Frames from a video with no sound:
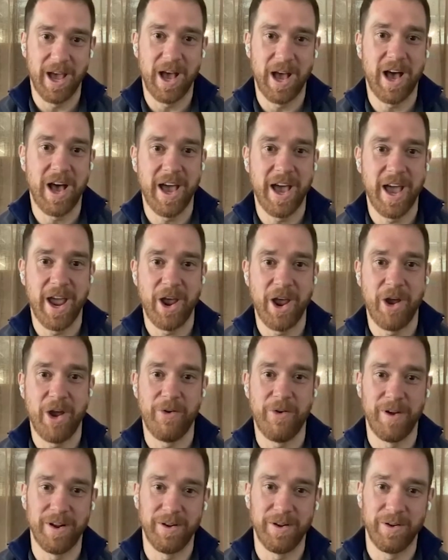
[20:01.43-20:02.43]
hire
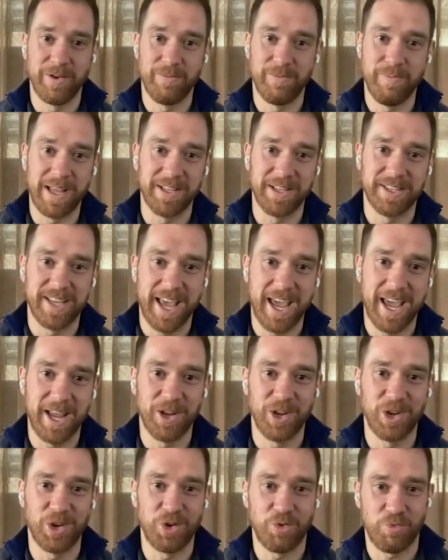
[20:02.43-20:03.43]
and maintain
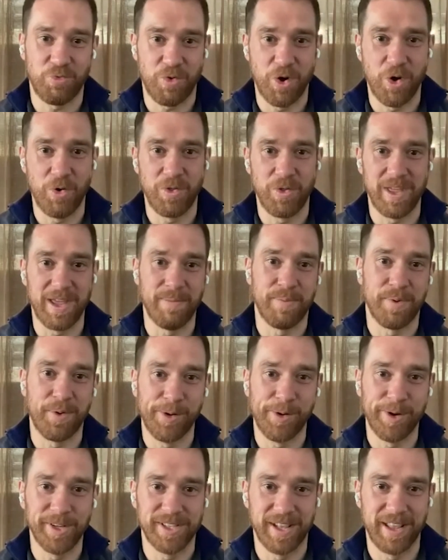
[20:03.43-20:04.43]
and grow the
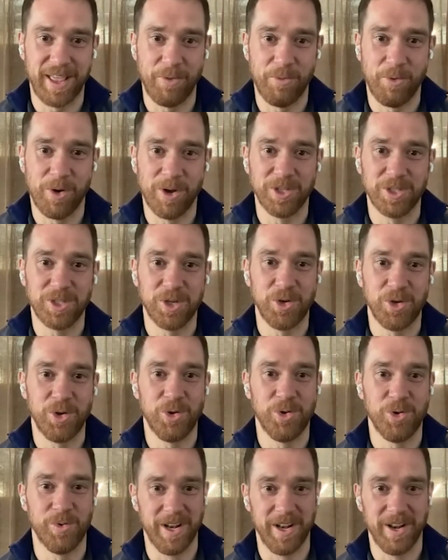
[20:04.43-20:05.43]
employees that they want
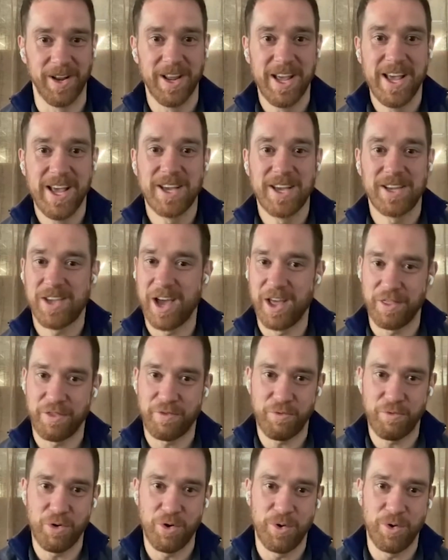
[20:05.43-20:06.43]
to and cut
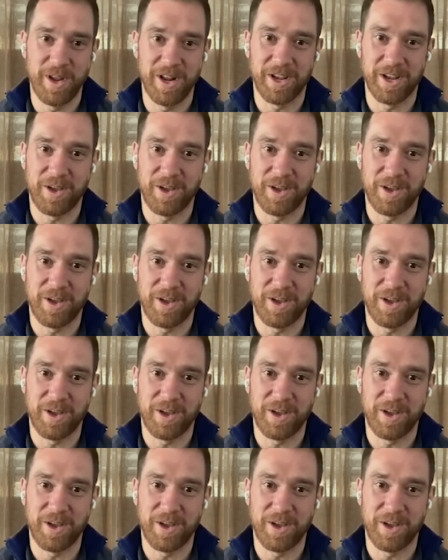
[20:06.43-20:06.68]
through in a